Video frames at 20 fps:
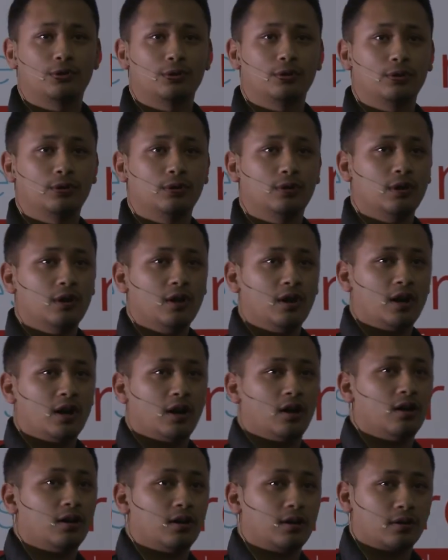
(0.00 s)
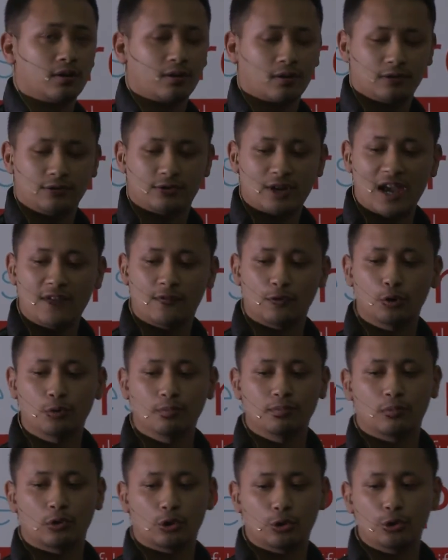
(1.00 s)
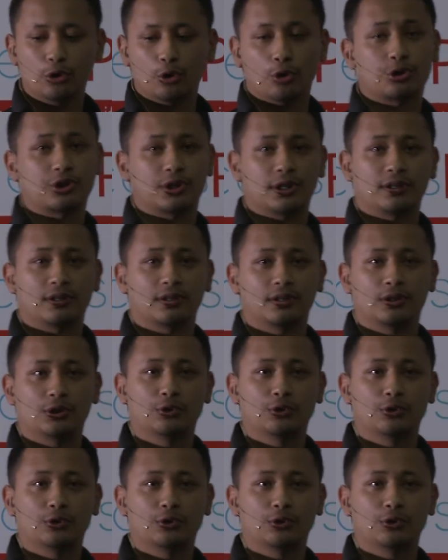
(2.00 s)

to drive home: good hosting.